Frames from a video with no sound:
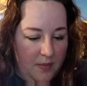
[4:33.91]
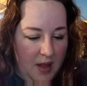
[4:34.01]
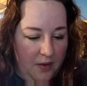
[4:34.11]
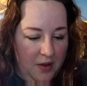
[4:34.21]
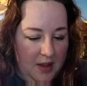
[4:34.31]

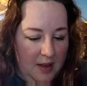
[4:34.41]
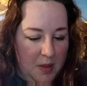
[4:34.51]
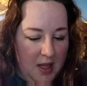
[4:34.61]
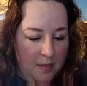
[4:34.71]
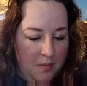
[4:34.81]
Everything
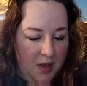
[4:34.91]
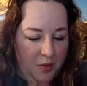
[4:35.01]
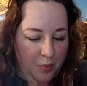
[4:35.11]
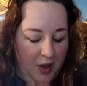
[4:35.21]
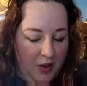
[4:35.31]
became
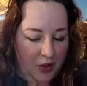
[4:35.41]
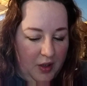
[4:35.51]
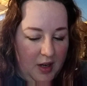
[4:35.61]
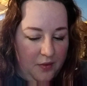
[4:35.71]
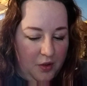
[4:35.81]
much brighter,
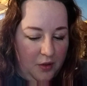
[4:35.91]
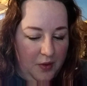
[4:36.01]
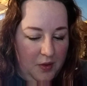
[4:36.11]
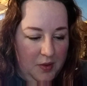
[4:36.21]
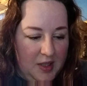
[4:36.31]
and after a
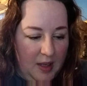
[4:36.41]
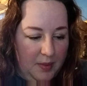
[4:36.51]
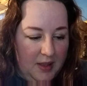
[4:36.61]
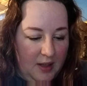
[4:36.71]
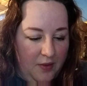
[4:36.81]
few
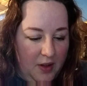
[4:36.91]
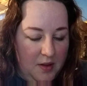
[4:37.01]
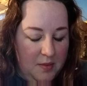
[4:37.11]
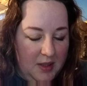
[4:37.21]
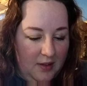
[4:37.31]
steps they found
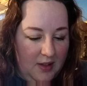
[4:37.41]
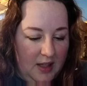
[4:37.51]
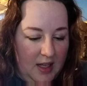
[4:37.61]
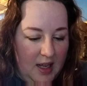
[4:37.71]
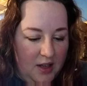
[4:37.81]
themselves
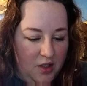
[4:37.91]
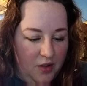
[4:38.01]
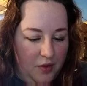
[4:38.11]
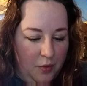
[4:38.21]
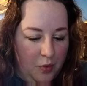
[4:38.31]
at the edge
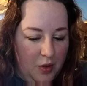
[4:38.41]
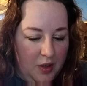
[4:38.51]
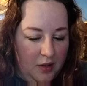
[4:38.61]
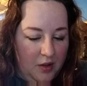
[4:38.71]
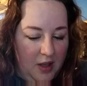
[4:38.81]
of the wood,
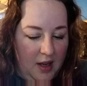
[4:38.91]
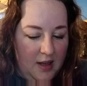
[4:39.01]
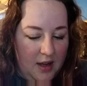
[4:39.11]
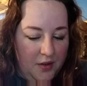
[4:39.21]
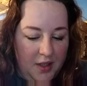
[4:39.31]
looking
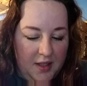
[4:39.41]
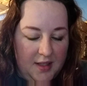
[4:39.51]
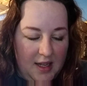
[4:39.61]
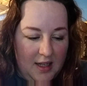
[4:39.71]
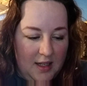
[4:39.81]
down on a
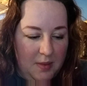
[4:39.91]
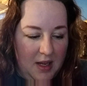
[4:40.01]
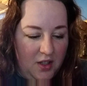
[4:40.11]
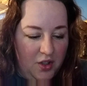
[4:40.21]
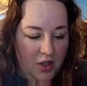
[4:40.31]
sandy
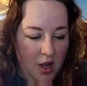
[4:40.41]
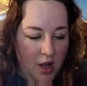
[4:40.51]
beach.